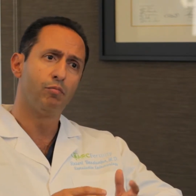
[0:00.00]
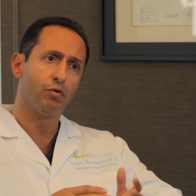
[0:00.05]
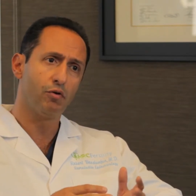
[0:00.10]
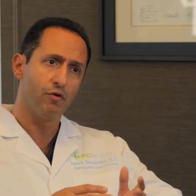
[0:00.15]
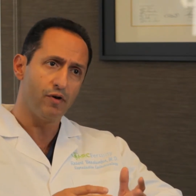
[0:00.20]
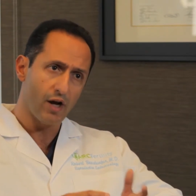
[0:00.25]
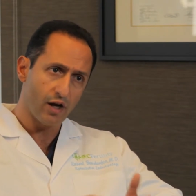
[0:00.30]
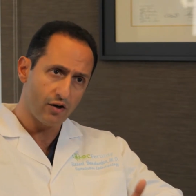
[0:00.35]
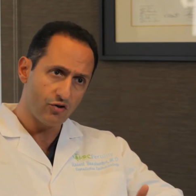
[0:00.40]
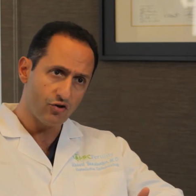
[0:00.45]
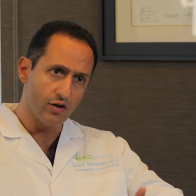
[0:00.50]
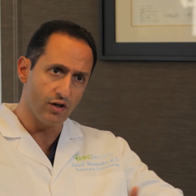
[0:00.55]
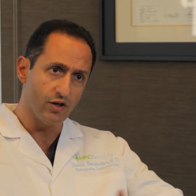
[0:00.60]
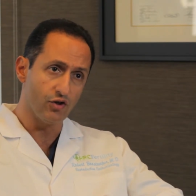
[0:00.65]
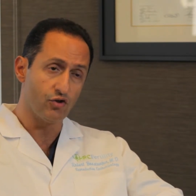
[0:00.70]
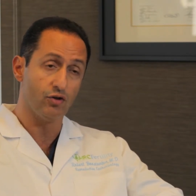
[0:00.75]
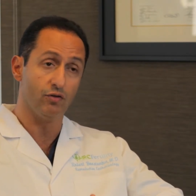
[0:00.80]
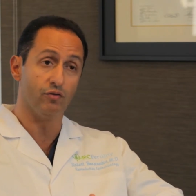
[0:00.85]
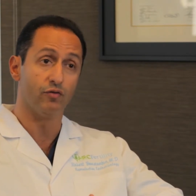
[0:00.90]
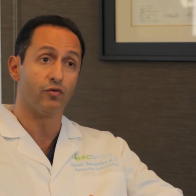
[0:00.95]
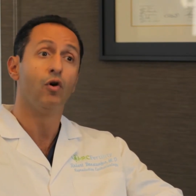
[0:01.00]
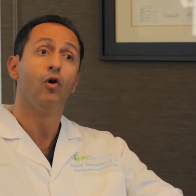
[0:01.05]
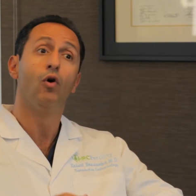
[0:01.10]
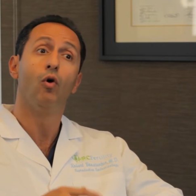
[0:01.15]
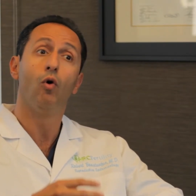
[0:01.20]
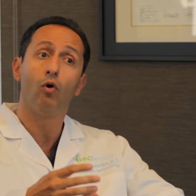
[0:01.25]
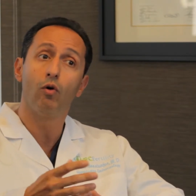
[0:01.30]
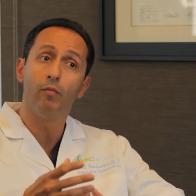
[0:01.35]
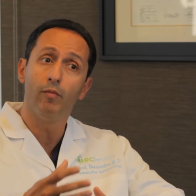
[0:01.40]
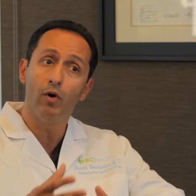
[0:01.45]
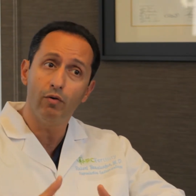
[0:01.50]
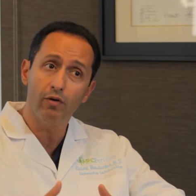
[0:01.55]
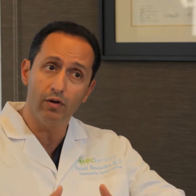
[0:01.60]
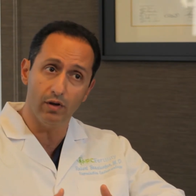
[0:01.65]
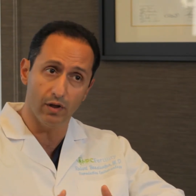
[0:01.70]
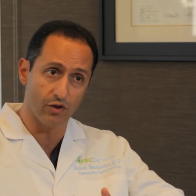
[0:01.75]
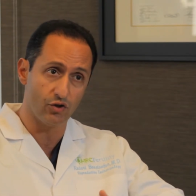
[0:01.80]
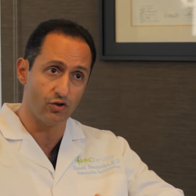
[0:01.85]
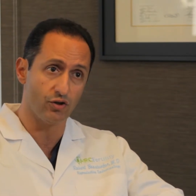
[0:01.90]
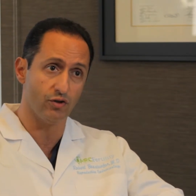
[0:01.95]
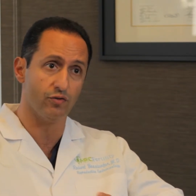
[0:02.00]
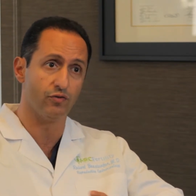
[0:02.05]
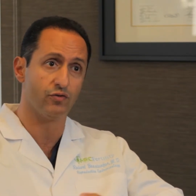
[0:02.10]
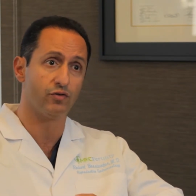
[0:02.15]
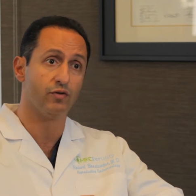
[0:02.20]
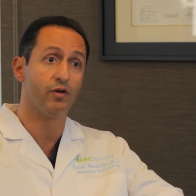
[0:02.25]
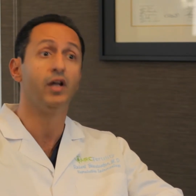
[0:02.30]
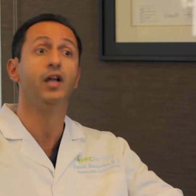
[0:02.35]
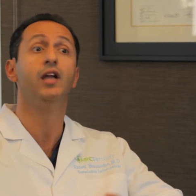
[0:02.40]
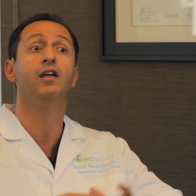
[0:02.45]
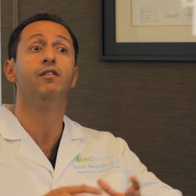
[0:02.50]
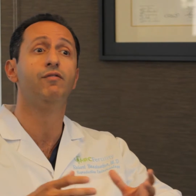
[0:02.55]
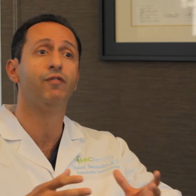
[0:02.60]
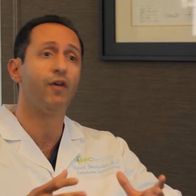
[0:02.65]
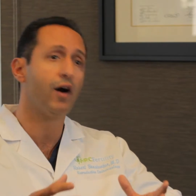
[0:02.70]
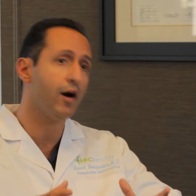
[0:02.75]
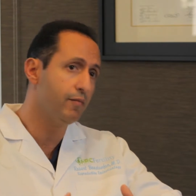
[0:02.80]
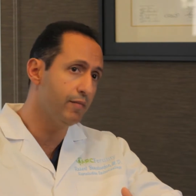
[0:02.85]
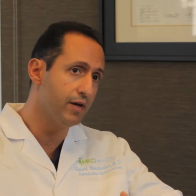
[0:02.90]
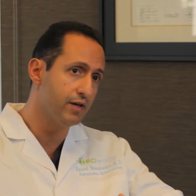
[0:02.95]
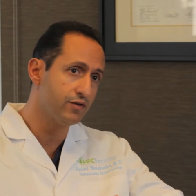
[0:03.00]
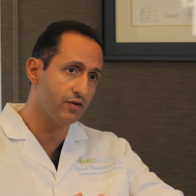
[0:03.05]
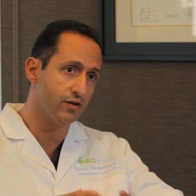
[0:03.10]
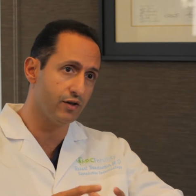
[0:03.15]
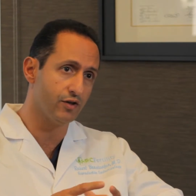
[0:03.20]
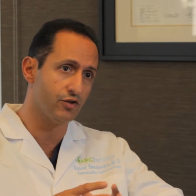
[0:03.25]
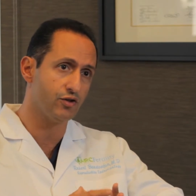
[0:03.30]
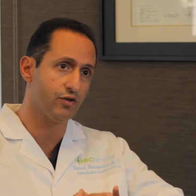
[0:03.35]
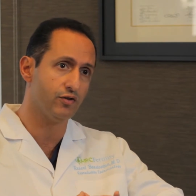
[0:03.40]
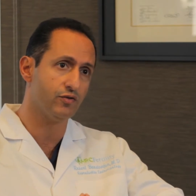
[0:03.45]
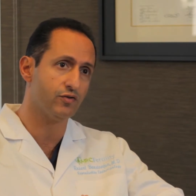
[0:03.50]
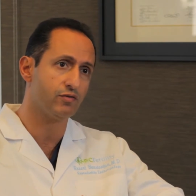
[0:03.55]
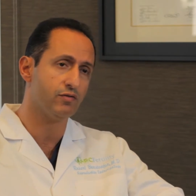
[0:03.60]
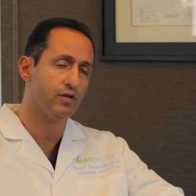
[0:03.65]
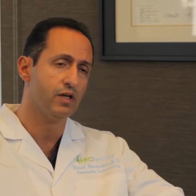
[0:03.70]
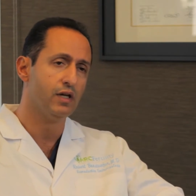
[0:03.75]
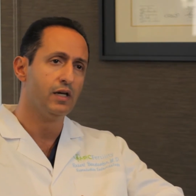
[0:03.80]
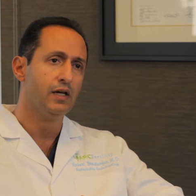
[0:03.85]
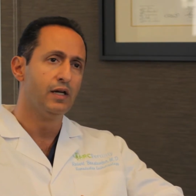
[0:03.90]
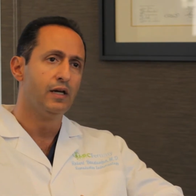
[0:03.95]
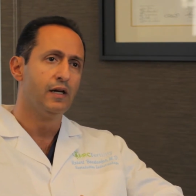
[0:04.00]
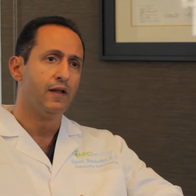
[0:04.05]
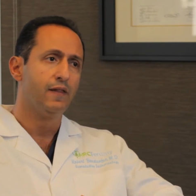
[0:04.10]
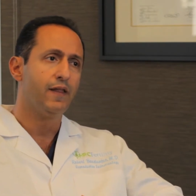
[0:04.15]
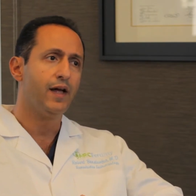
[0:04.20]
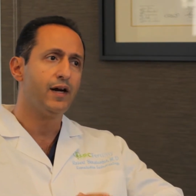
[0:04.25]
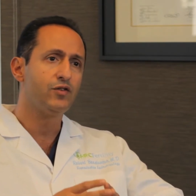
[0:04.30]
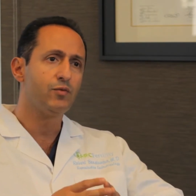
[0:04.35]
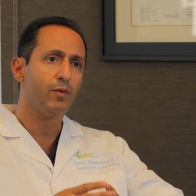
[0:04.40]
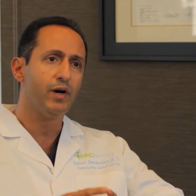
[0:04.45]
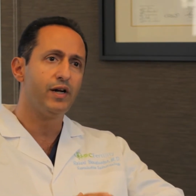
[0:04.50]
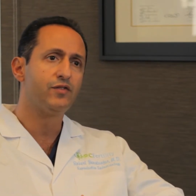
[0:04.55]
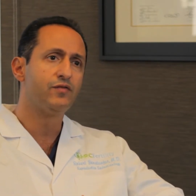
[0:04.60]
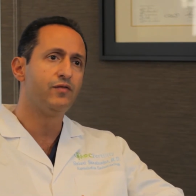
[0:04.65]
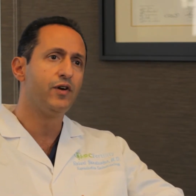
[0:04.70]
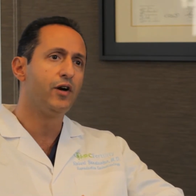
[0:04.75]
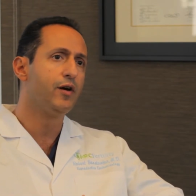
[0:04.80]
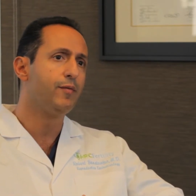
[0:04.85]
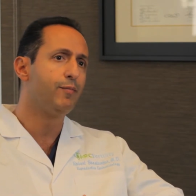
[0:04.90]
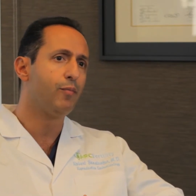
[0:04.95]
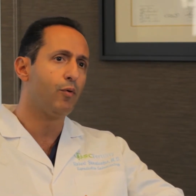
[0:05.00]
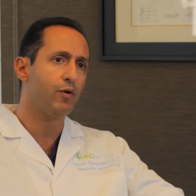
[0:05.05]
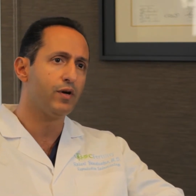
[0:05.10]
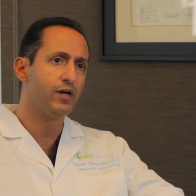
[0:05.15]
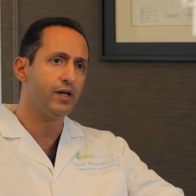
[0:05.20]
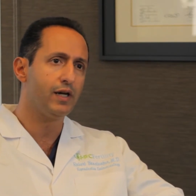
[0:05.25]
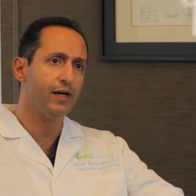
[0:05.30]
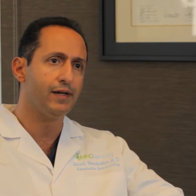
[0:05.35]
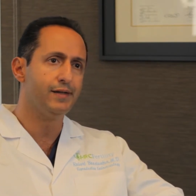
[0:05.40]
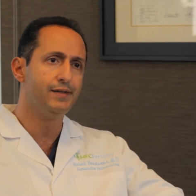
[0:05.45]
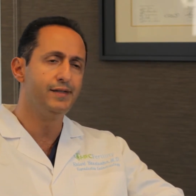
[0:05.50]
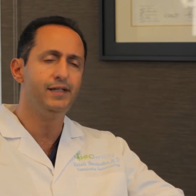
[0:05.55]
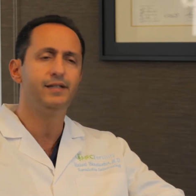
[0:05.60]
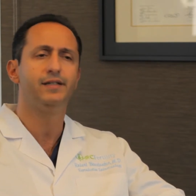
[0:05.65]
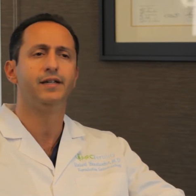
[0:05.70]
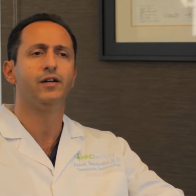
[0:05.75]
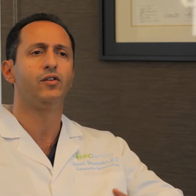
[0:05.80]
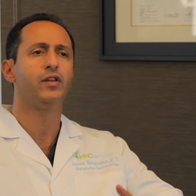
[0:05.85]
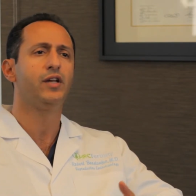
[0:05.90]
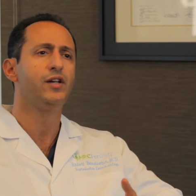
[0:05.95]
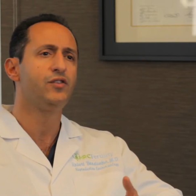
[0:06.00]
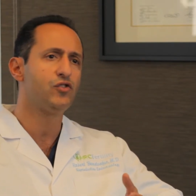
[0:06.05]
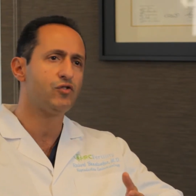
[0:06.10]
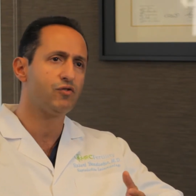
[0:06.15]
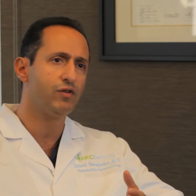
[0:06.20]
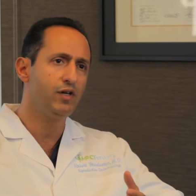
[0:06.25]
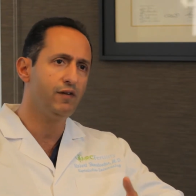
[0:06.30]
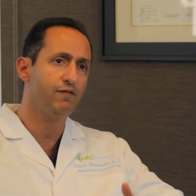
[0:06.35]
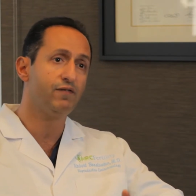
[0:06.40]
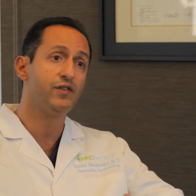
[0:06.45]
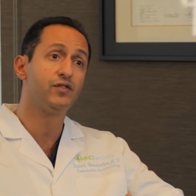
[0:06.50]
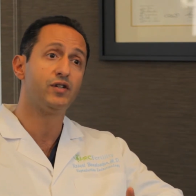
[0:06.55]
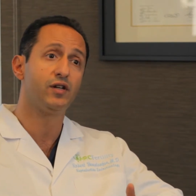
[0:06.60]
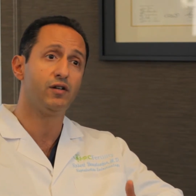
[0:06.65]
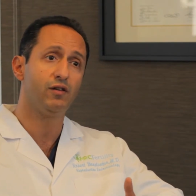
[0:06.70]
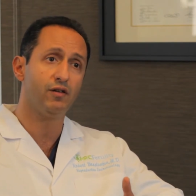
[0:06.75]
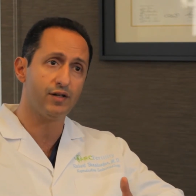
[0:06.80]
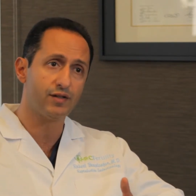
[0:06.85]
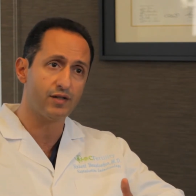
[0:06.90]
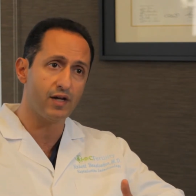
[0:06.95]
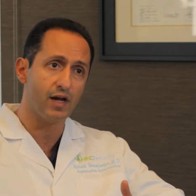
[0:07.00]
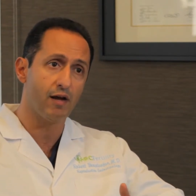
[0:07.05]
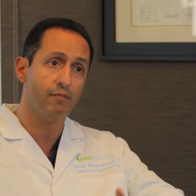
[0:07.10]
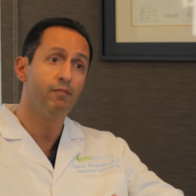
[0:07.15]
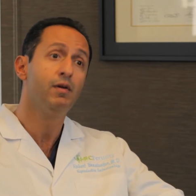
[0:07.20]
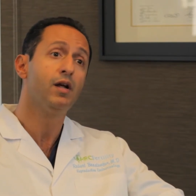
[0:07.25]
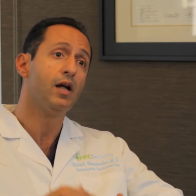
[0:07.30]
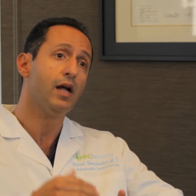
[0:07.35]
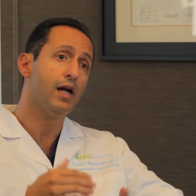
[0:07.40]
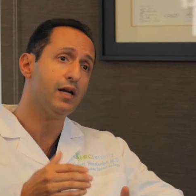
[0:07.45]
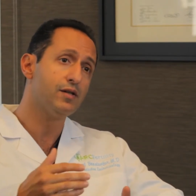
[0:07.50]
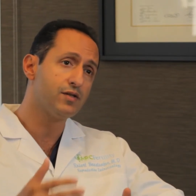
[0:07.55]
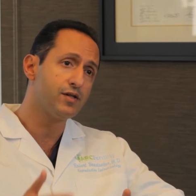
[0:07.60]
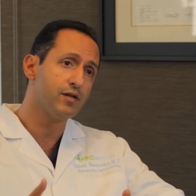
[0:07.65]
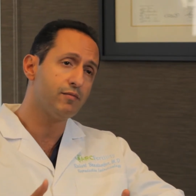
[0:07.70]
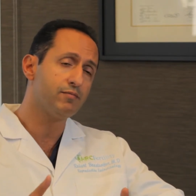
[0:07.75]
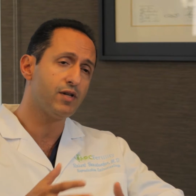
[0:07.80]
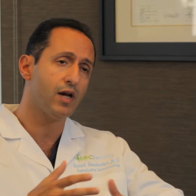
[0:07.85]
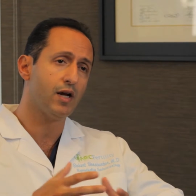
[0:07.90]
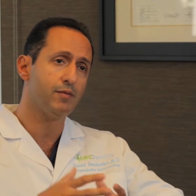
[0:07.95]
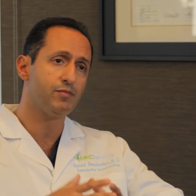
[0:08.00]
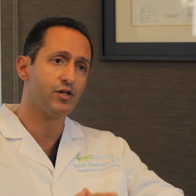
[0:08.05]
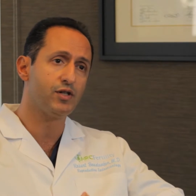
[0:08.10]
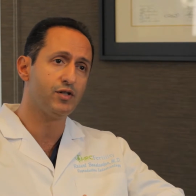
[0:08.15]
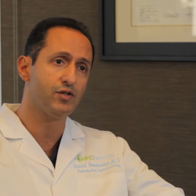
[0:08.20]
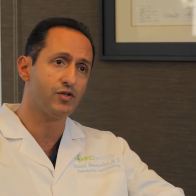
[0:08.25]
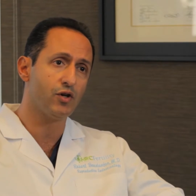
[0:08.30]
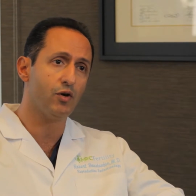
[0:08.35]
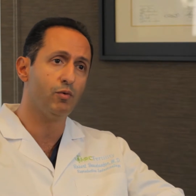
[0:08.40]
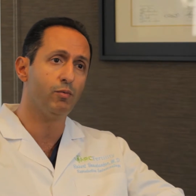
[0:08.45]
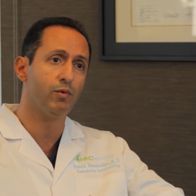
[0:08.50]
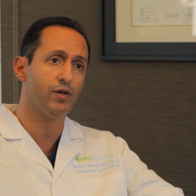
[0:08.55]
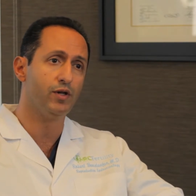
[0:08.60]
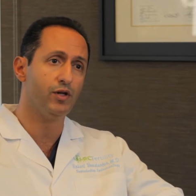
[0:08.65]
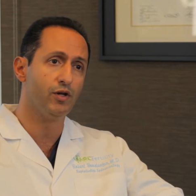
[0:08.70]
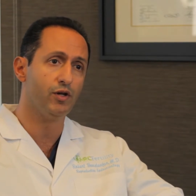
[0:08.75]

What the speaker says: production issues, hormonal issues, environmental issues. That is why it's very important to get a detailed history, physical exam, and sometimes consult with a